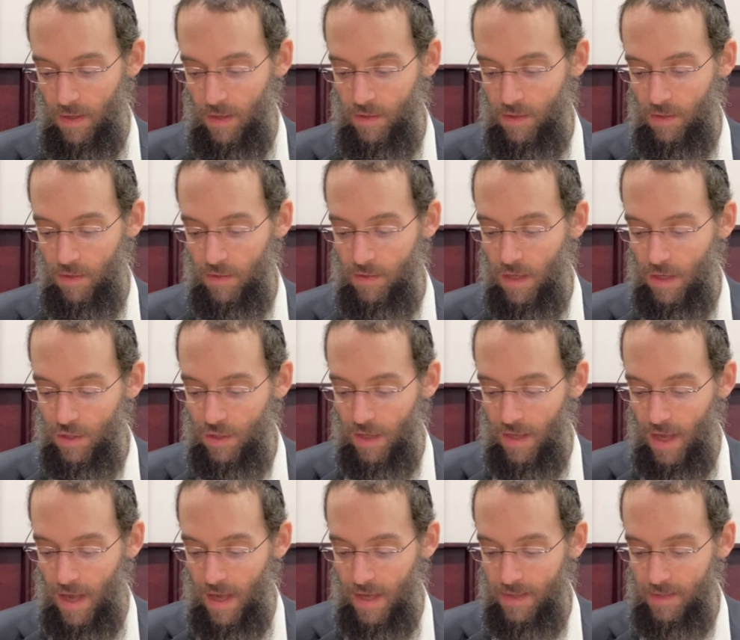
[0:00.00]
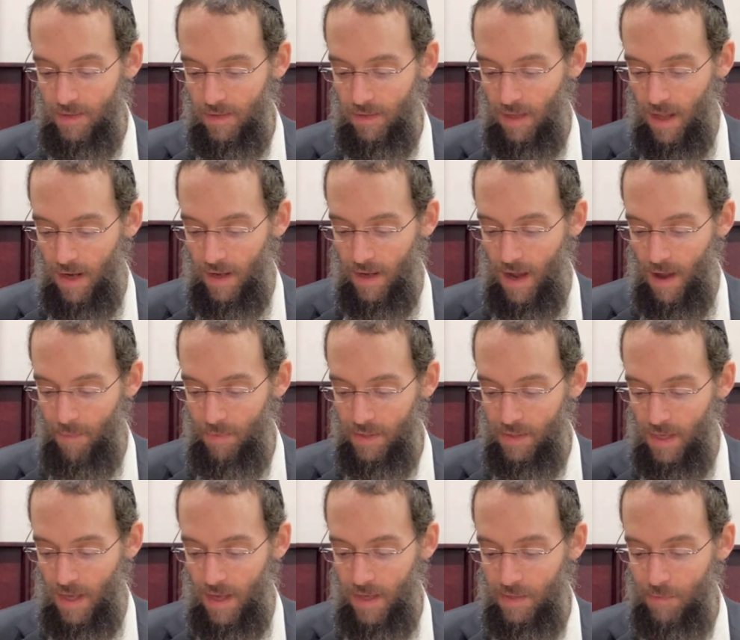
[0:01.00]
So in such a case, the Tanakhama
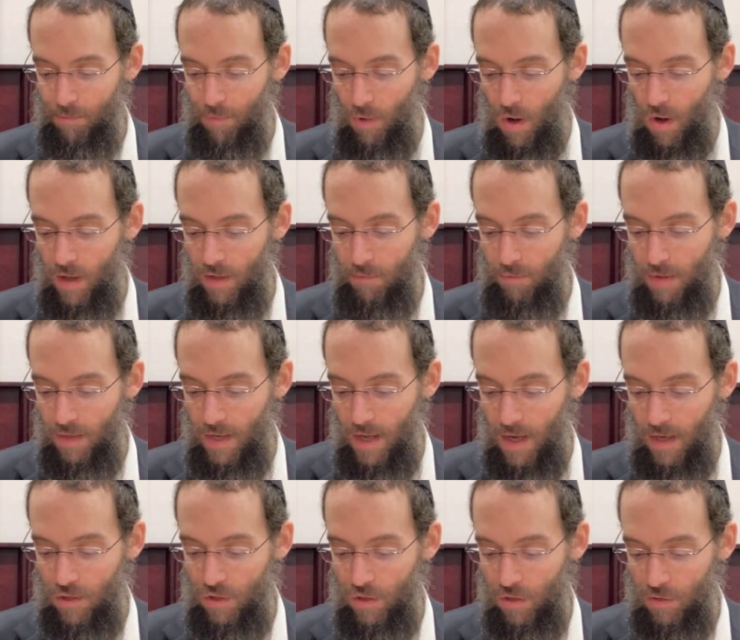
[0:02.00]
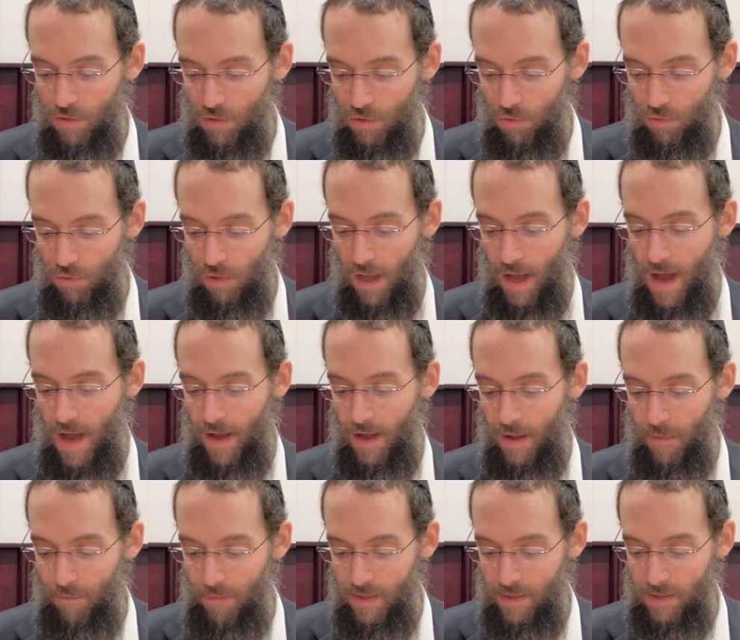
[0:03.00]
says, Boen shalzu
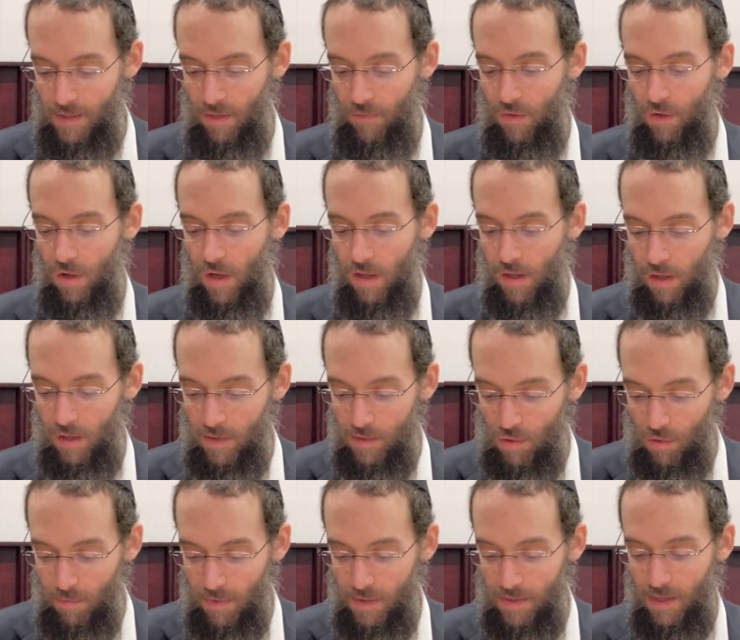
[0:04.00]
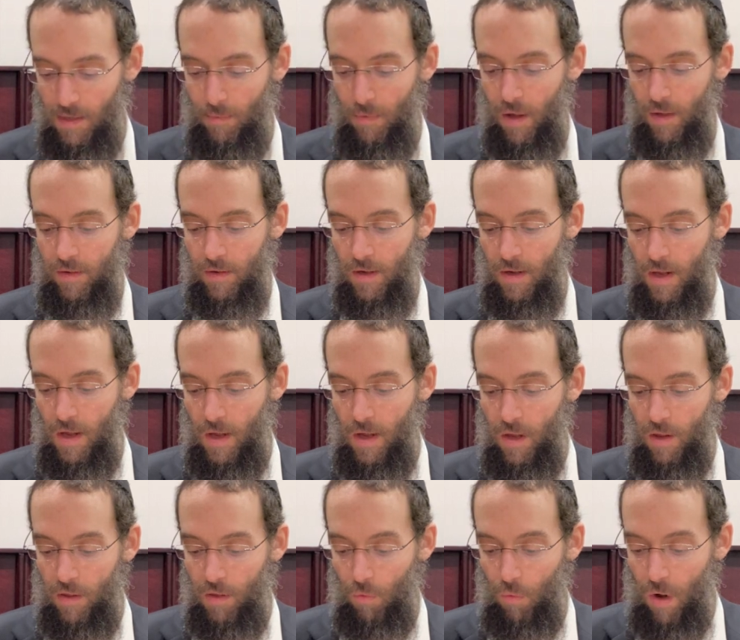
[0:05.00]
la'acha misiv iman,
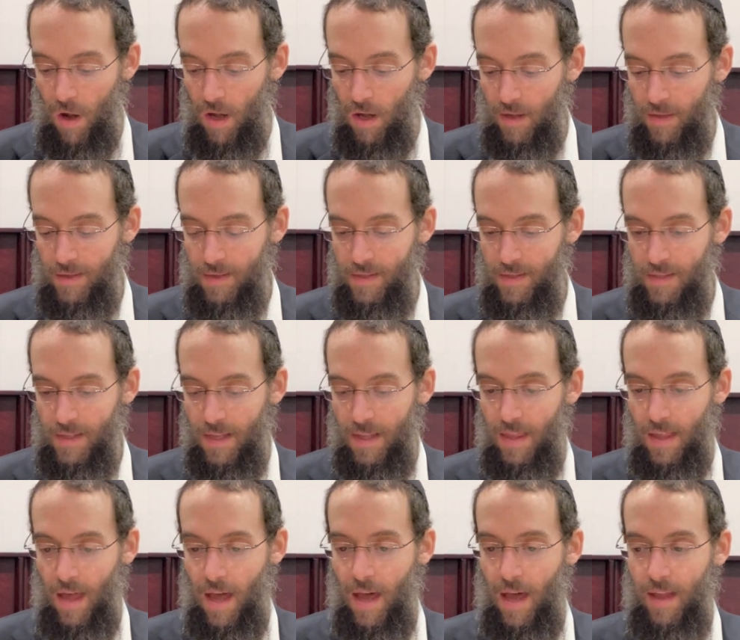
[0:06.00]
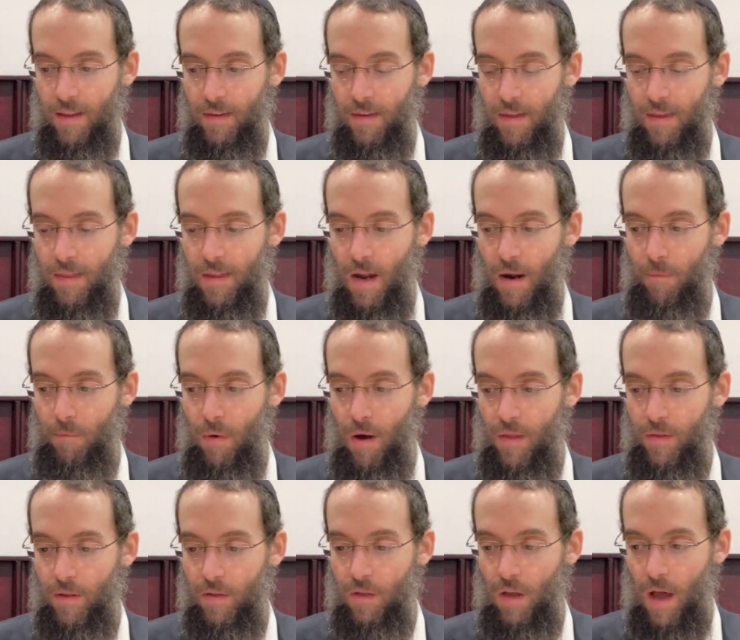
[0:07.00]
the ones that their
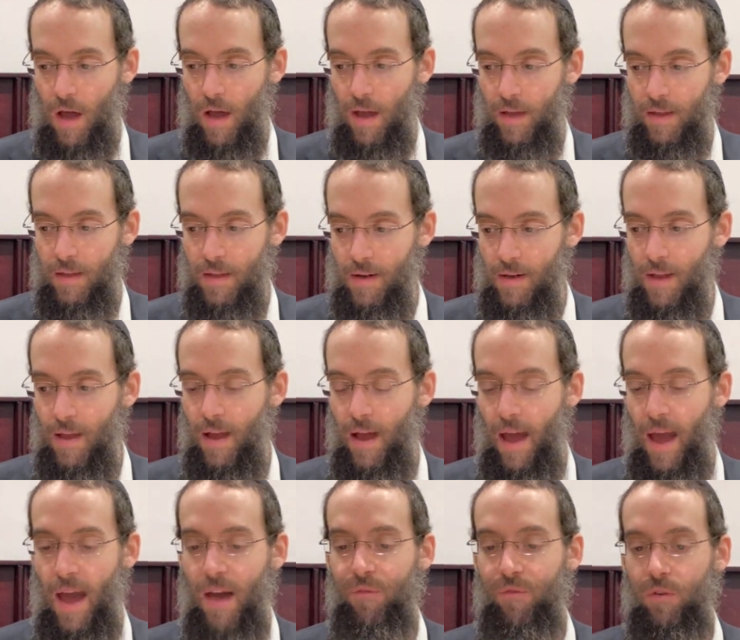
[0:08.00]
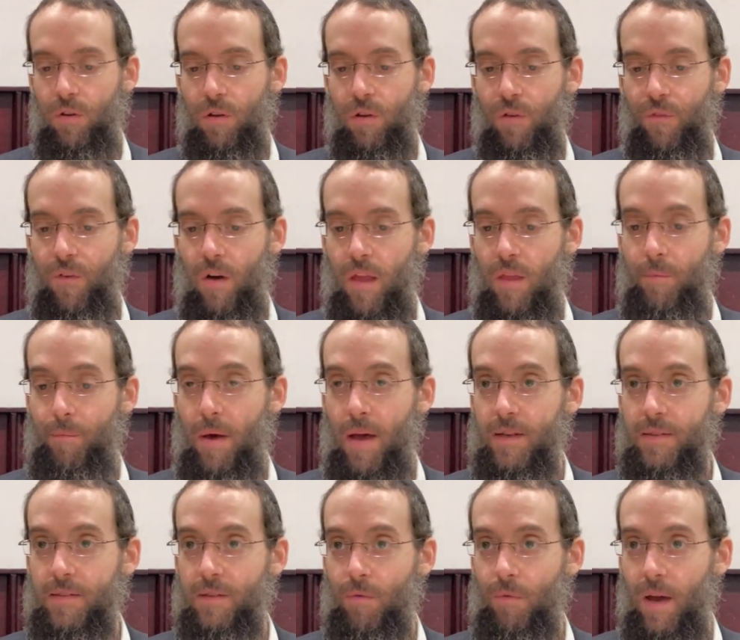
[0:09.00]
mother died after the father
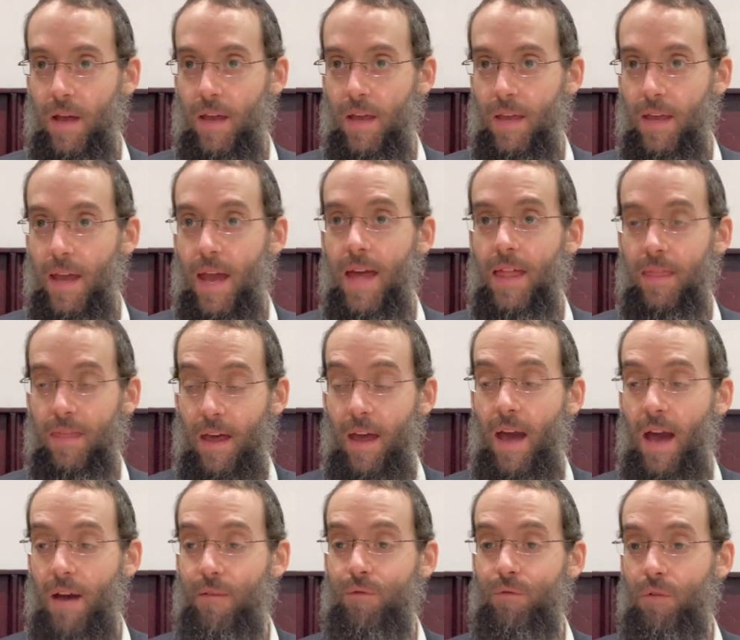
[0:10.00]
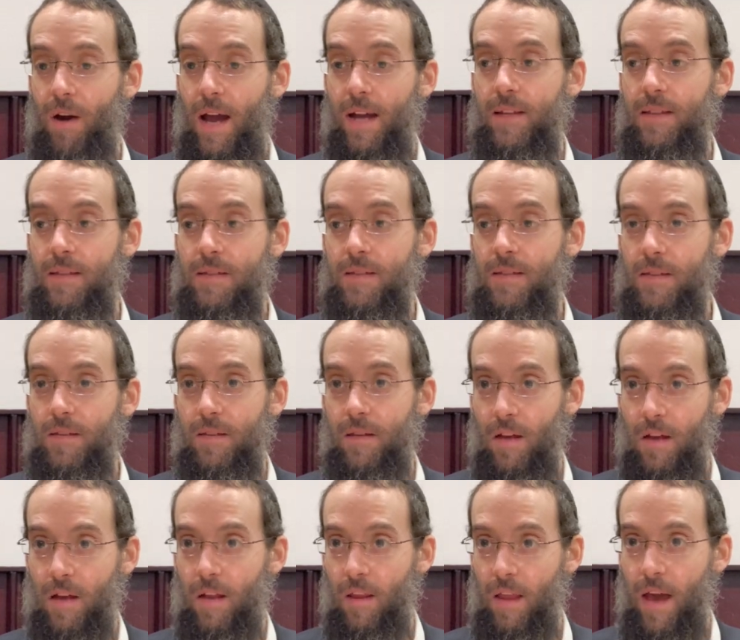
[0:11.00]
passed away, and they have rights
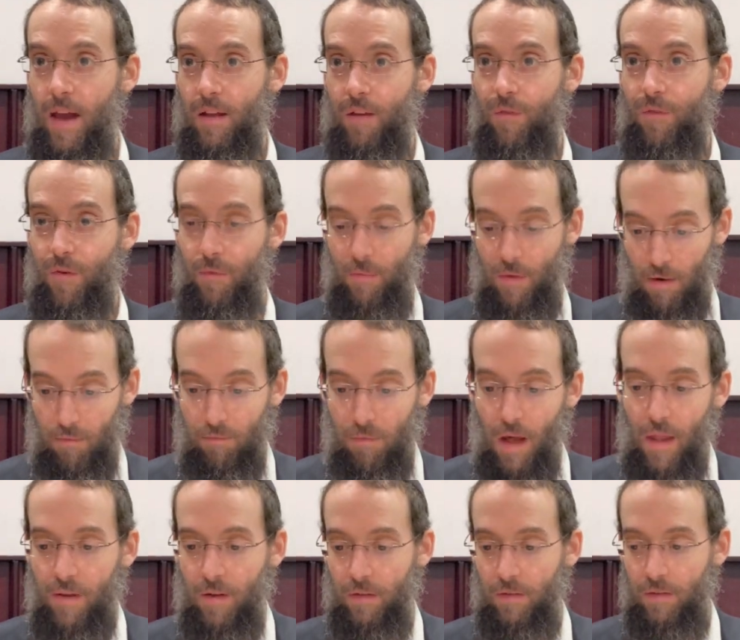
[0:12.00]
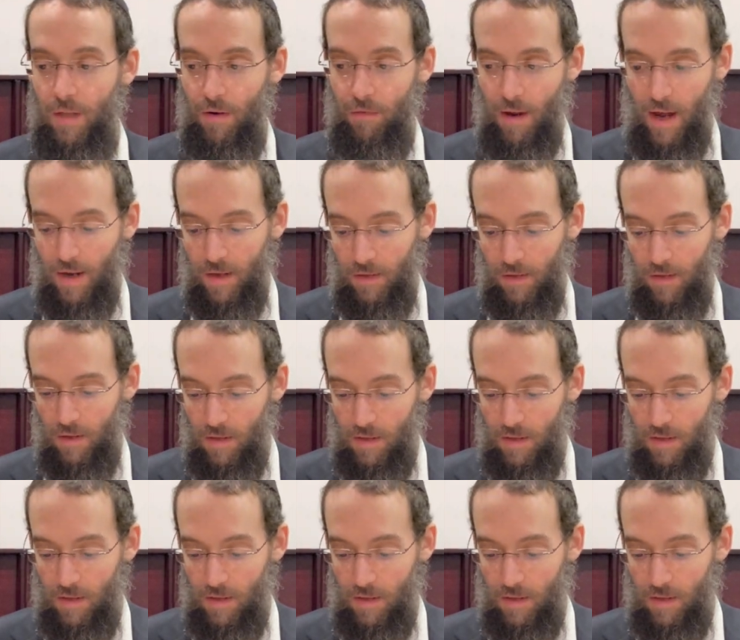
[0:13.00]
to collect from their mother directly.